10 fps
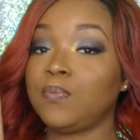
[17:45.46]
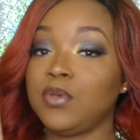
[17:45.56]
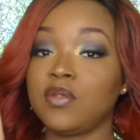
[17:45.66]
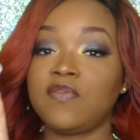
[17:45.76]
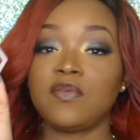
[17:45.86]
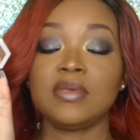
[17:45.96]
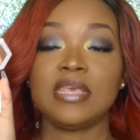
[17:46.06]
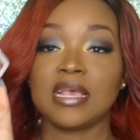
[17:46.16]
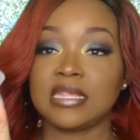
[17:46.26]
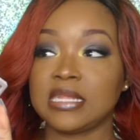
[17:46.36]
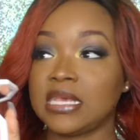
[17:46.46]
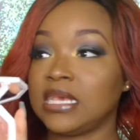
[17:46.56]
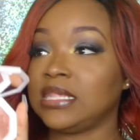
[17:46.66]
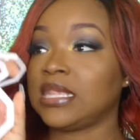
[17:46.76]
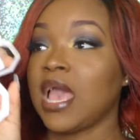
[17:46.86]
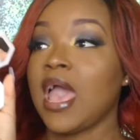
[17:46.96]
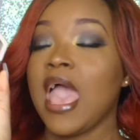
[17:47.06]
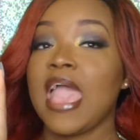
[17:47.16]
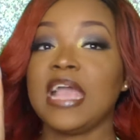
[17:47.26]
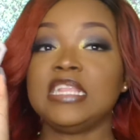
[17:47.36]
it beautiful? Yes, it is.
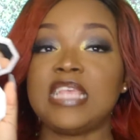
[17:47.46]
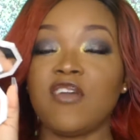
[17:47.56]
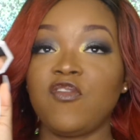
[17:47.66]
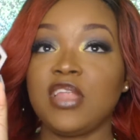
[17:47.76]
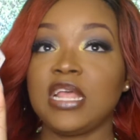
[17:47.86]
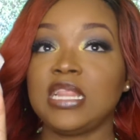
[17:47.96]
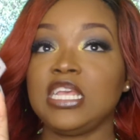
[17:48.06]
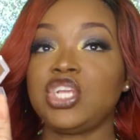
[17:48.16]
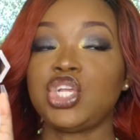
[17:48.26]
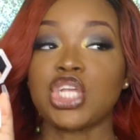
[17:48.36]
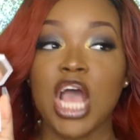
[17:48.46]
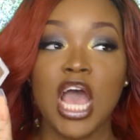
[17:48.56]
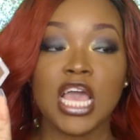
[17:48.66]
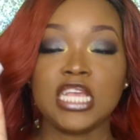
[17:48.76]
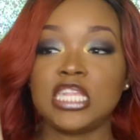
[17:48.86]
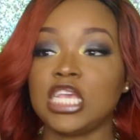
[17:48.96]
It definitely shines,